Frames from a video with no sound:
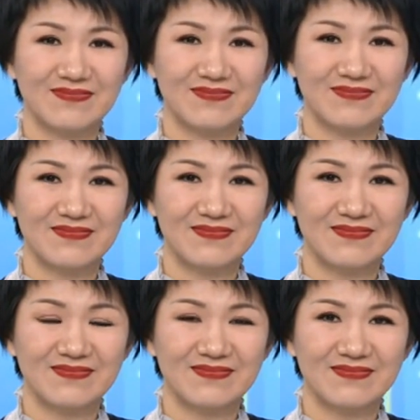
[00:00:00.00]

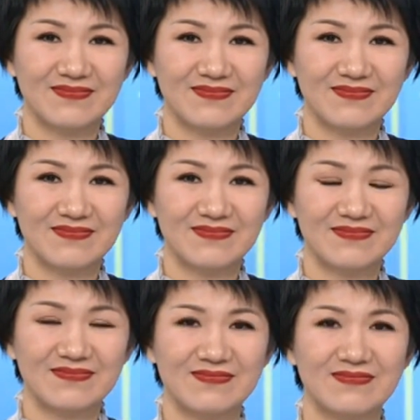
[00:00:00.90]

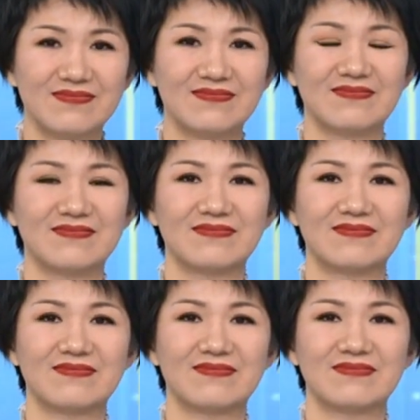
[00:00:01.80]

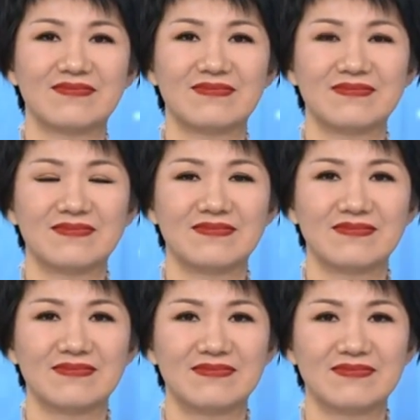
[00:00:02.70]

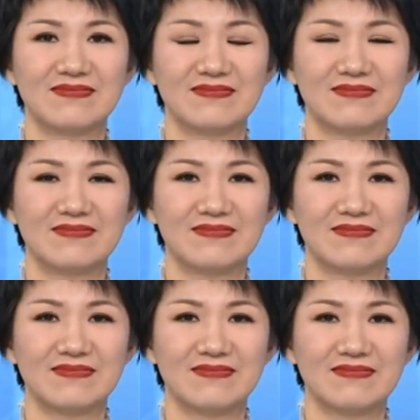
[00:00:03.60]

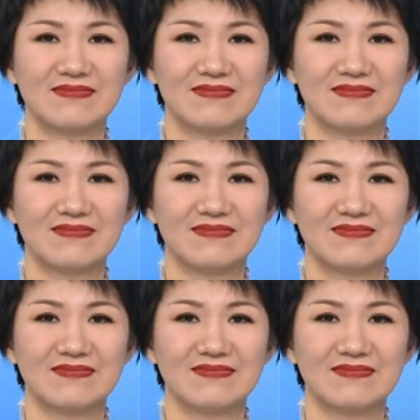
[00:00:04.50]
(silent)